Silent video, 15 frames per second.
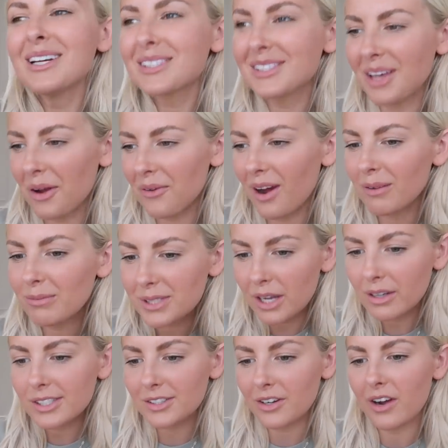So I'm
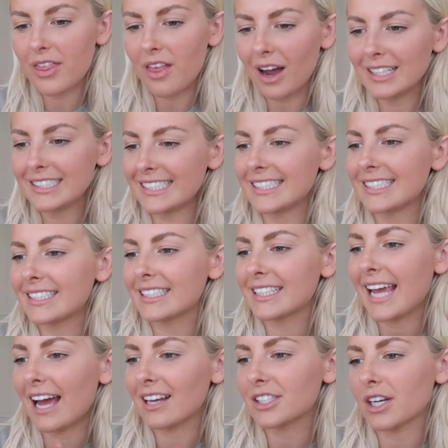so sorry that I
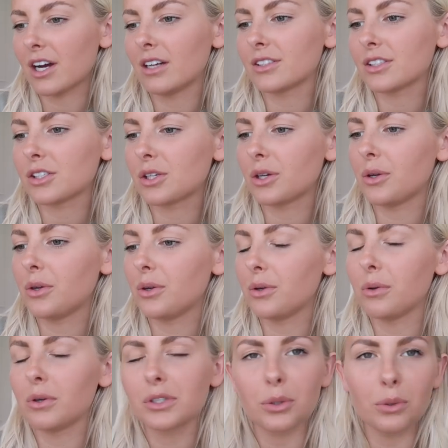didn't get a chance
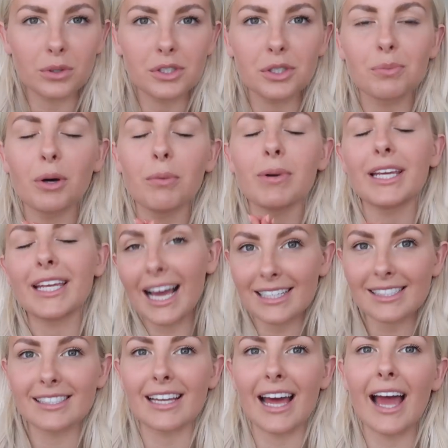to talk to you properly
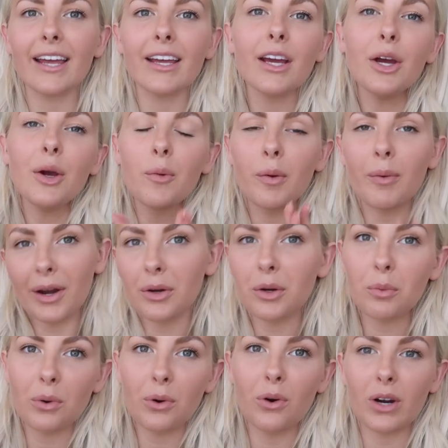yesterday. We went
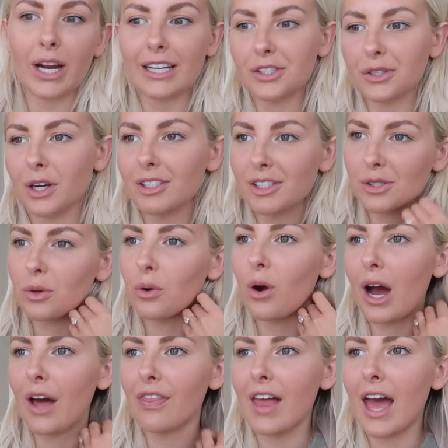on a walk, as you guys
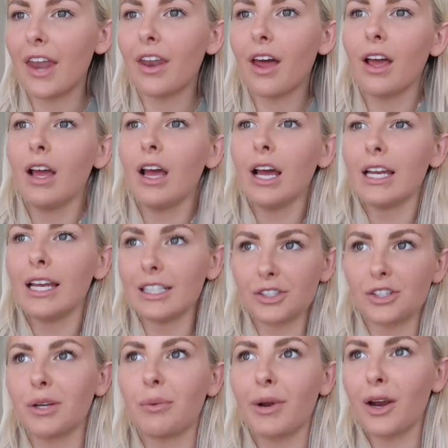saw, and then
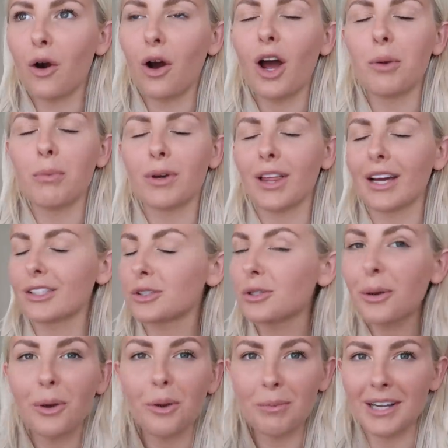literally we got home with like
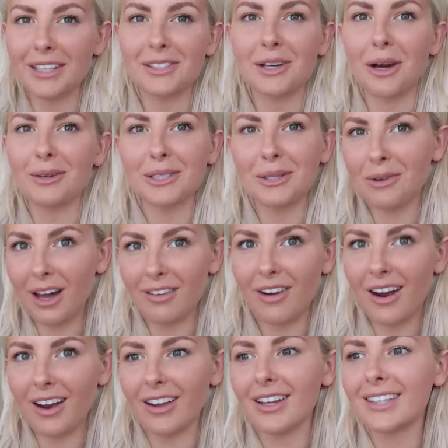2 minutes to go till Love
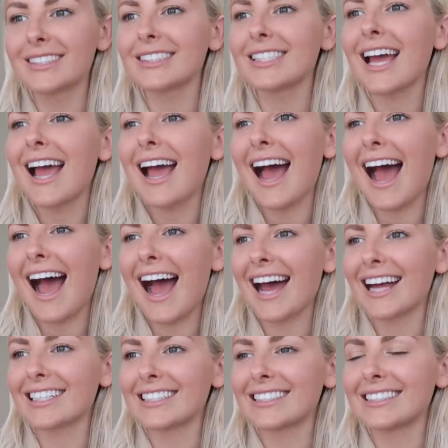Island.
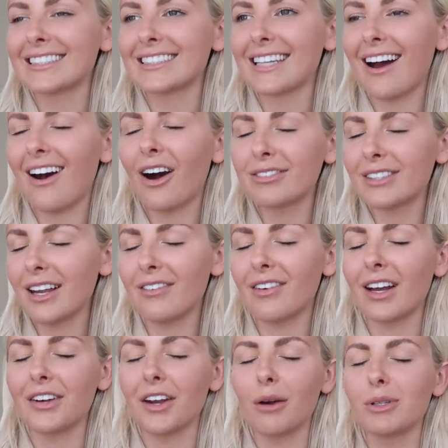And after Love
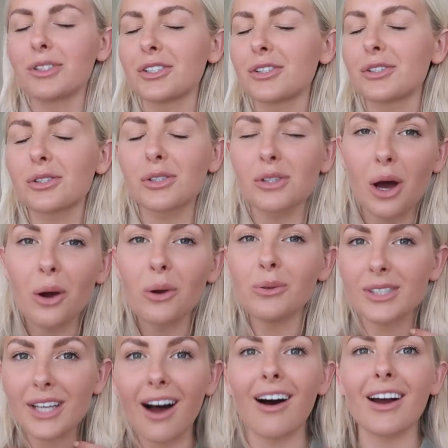Island, I was just so
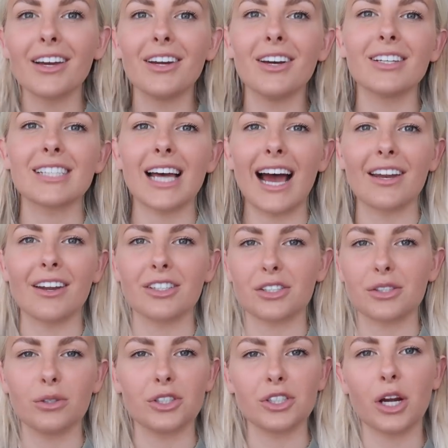tired. And I
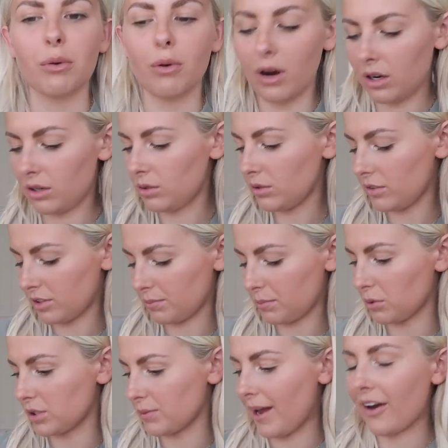just thought, you know what? Oh, I just
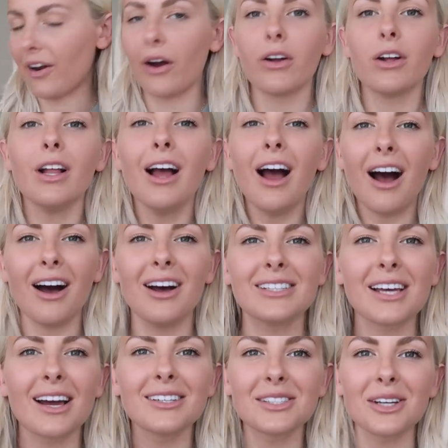pulled some hair up. I
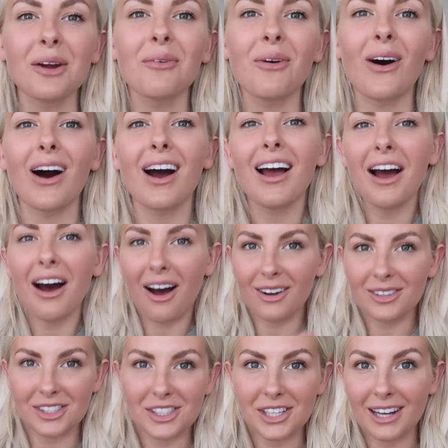was like, you know what?
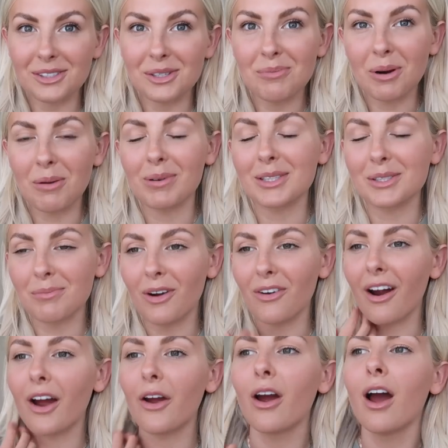I'll just chat to you properly
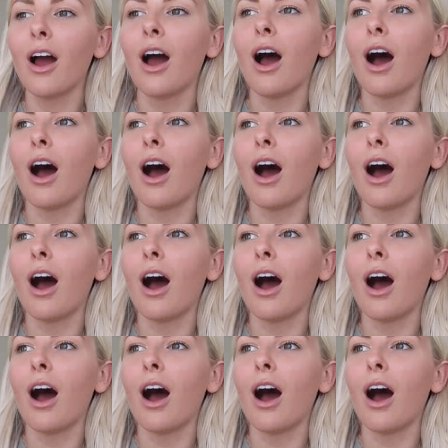tomorrow.